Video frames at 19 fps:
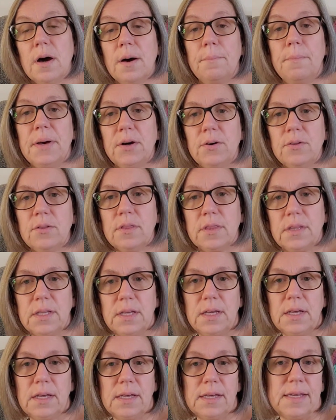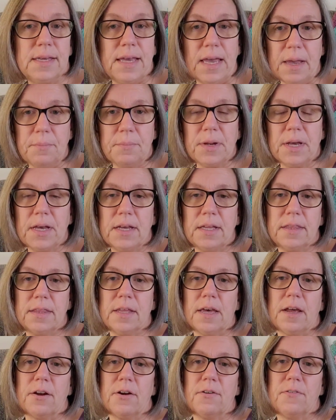about the game night
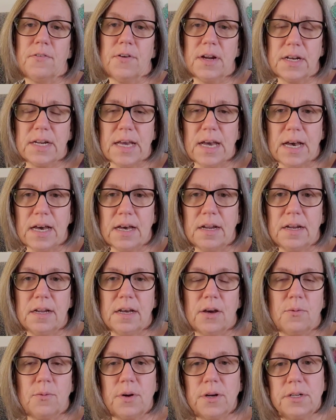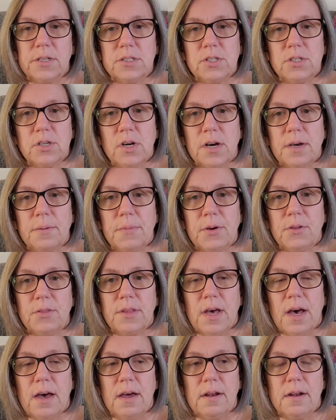that our friend had, I wanted to talk about
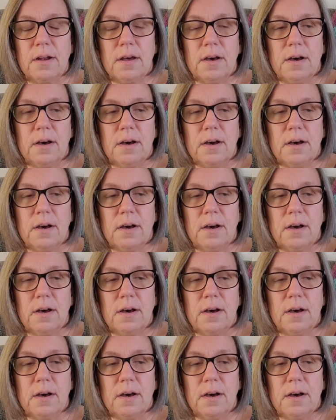that.